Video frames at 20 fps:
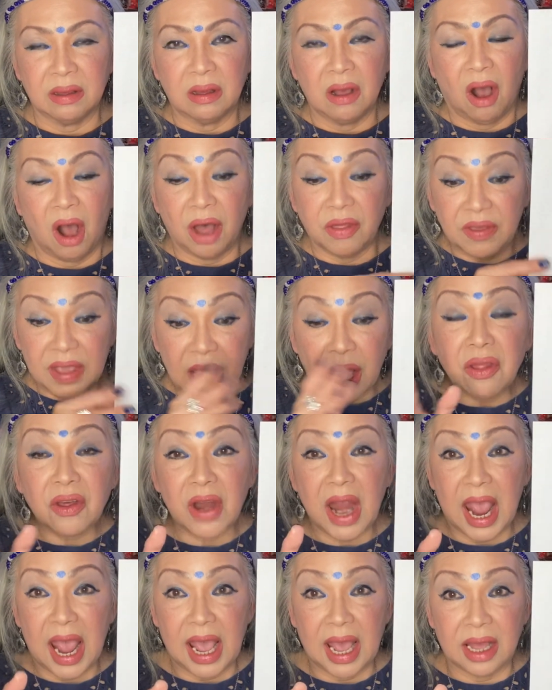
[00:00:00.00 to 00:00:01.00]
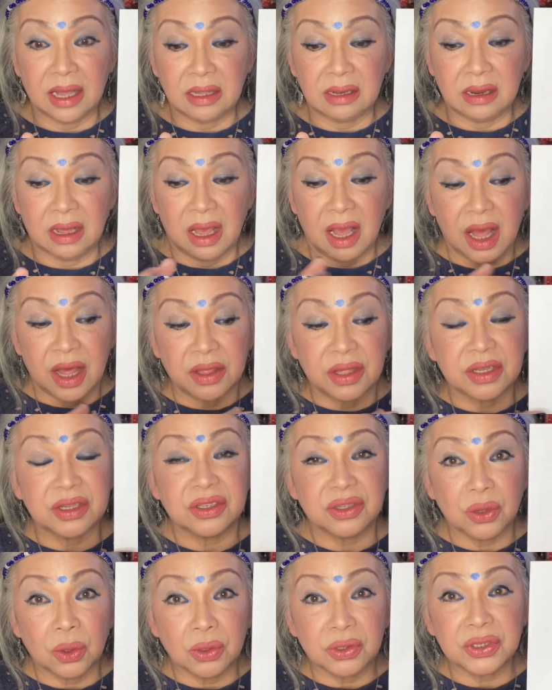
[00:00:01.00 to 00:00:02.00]
On the other hand, the
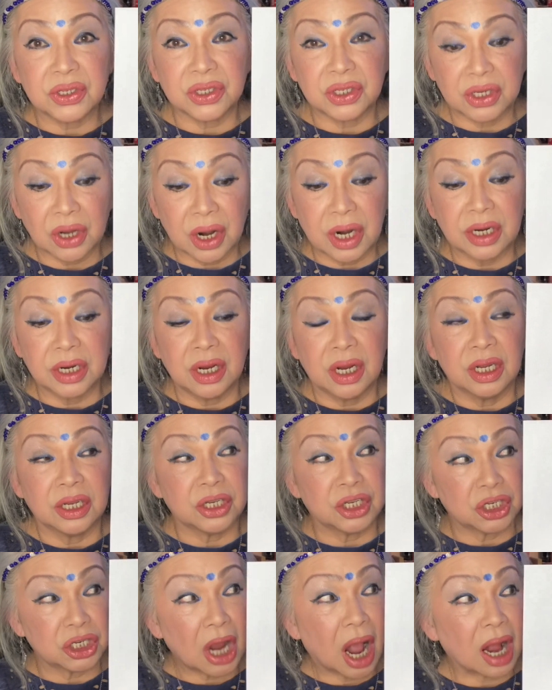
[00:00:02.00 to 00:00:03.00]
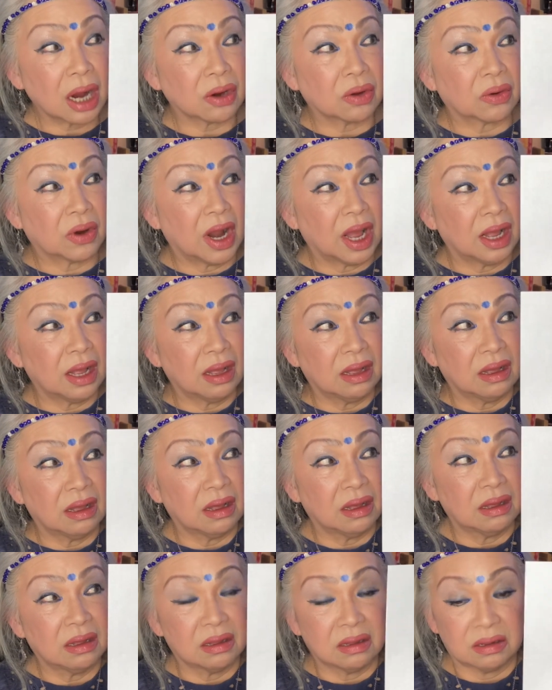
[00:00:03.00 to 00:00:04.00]
soul star chakra,
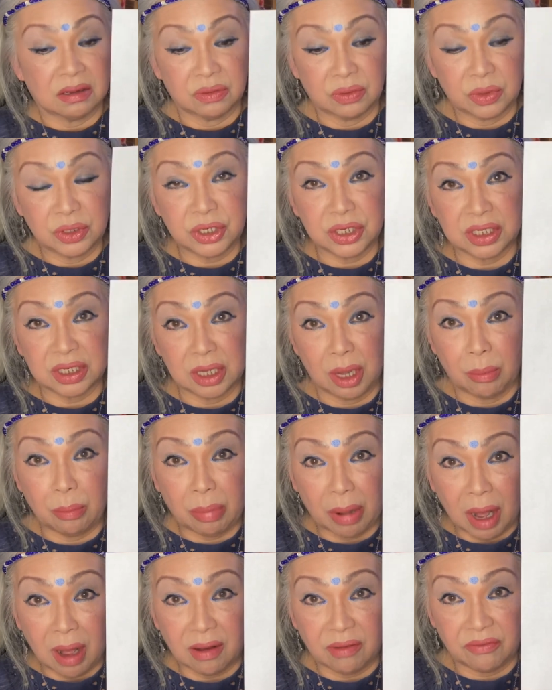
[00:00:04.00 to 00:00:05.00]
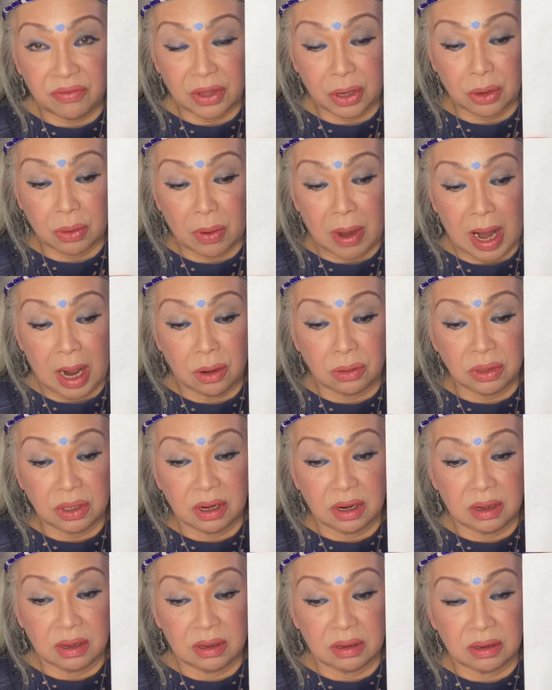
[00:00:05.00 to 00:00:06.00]
which is above the crown,
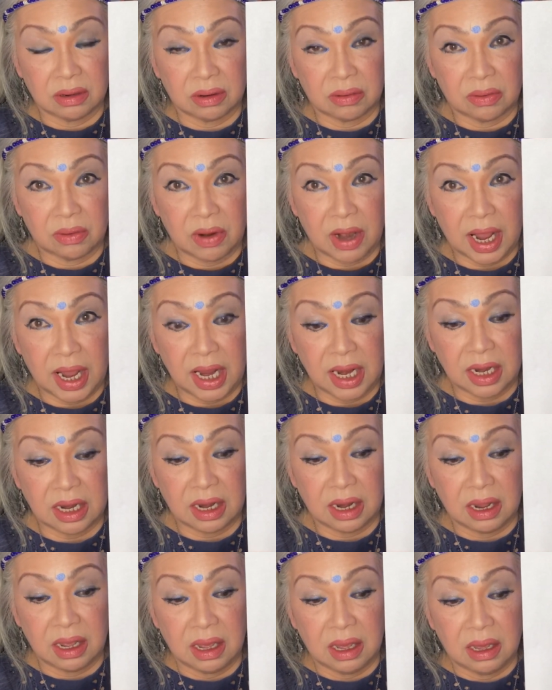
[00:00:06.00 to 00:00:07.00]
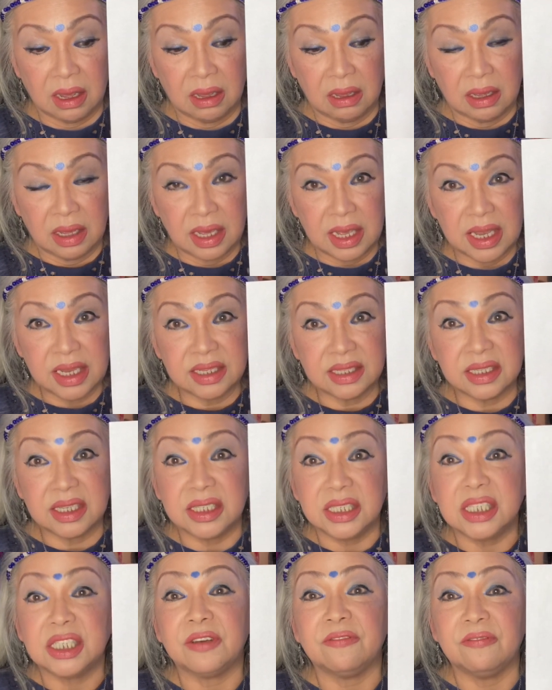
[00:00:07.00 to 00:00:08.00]
right, is the
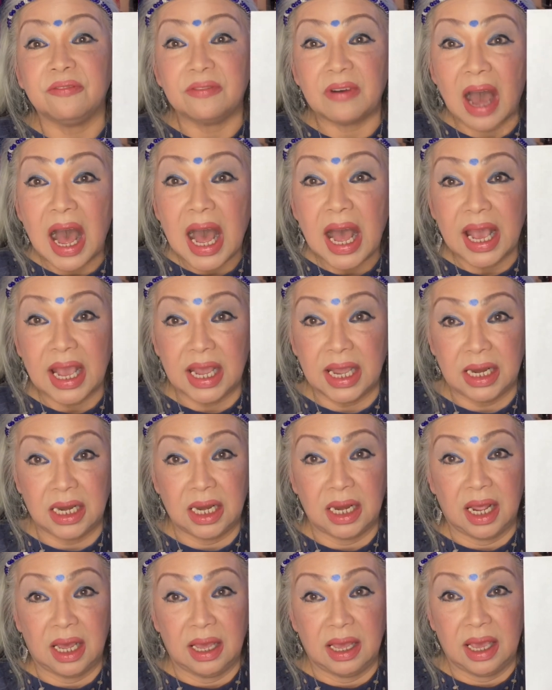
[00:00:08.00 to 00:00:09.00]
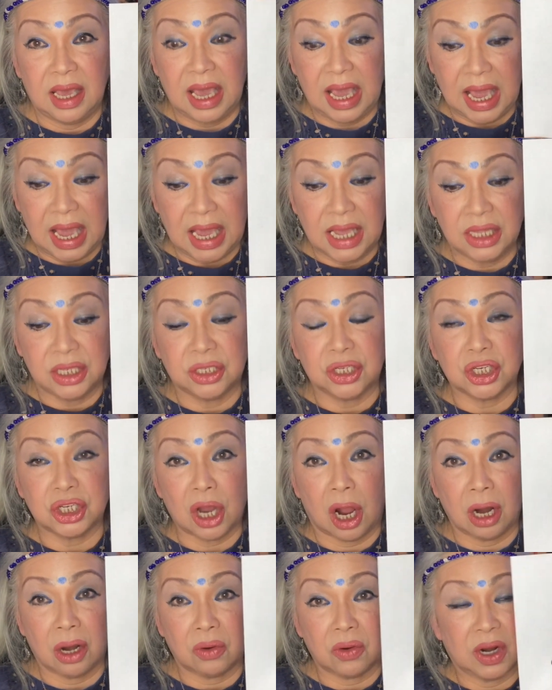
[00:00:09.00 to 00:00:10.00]
divine eighth
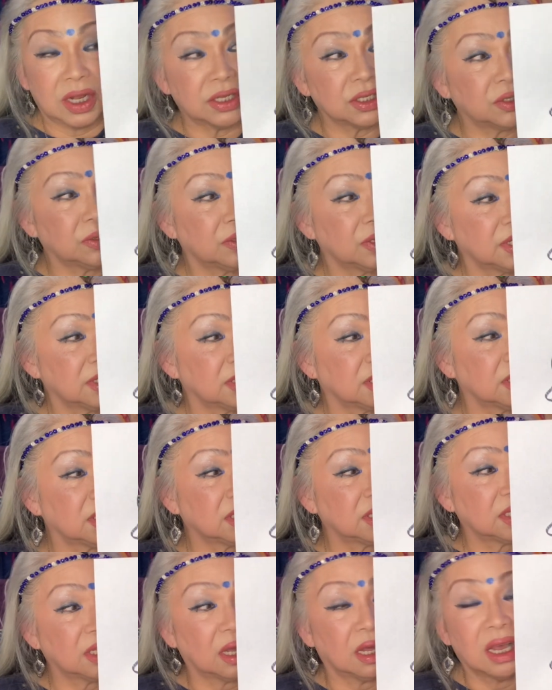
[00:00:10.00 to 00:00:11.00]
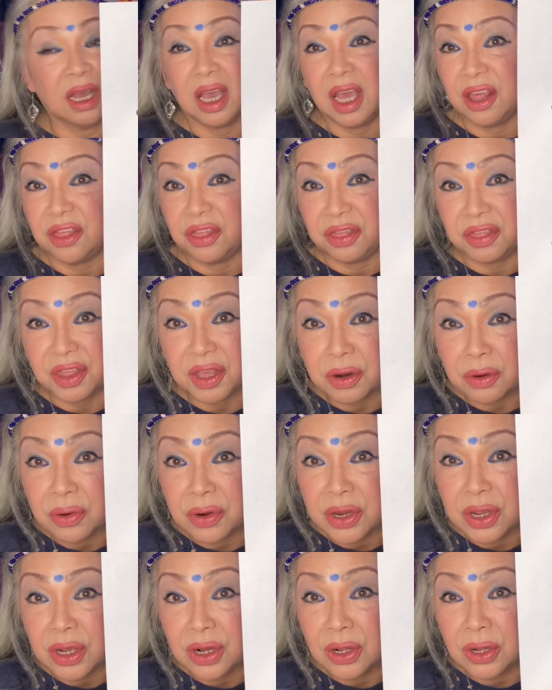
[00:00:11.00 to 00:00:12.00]
chakra. So this is the
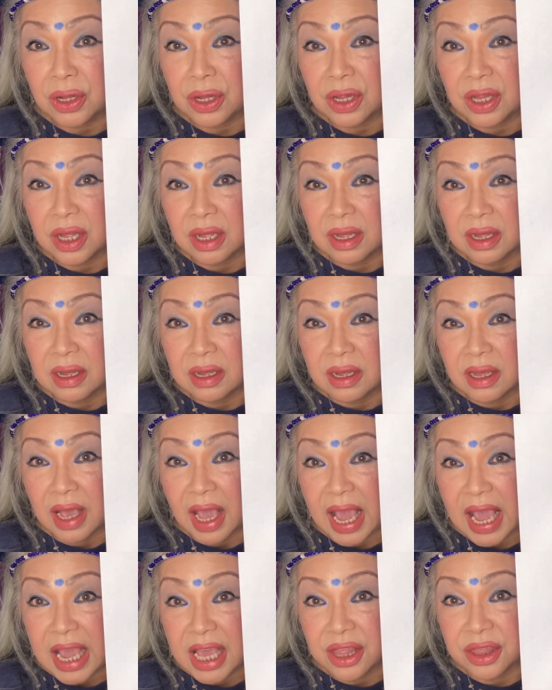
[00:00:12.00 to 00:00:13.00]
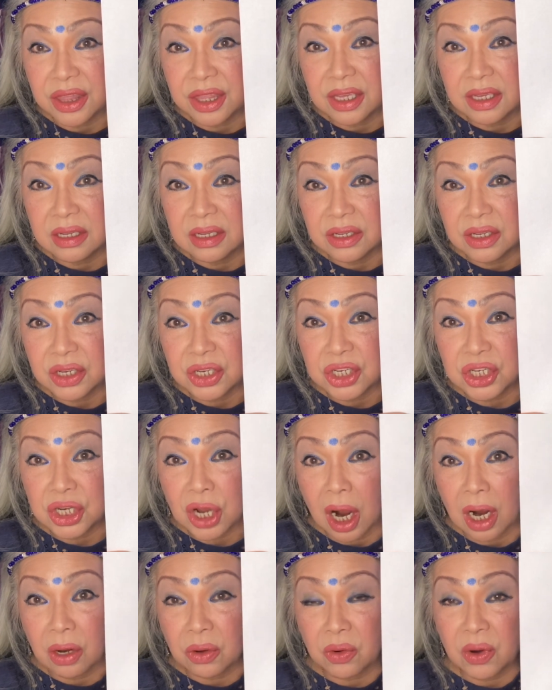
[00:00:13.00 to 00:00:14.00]
ethereal eighth
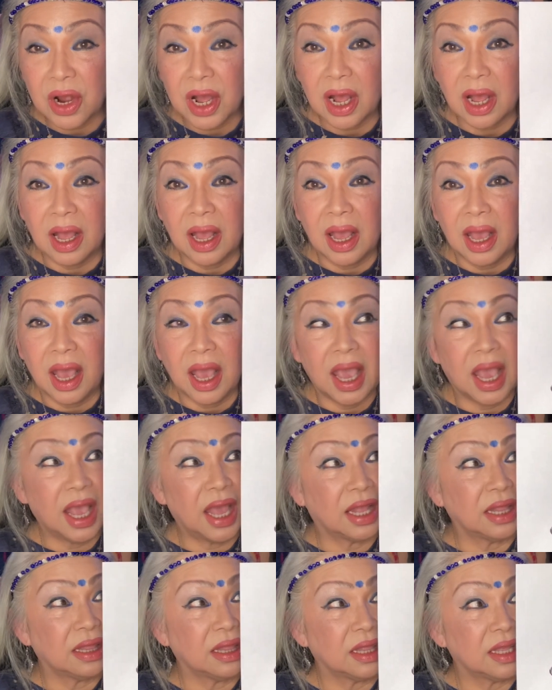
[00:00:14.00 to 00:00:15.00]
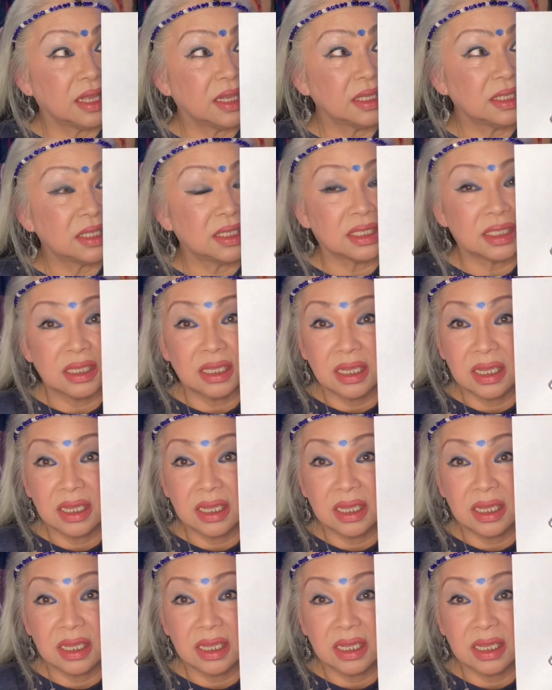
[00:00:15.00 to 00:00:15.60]
chakra, and this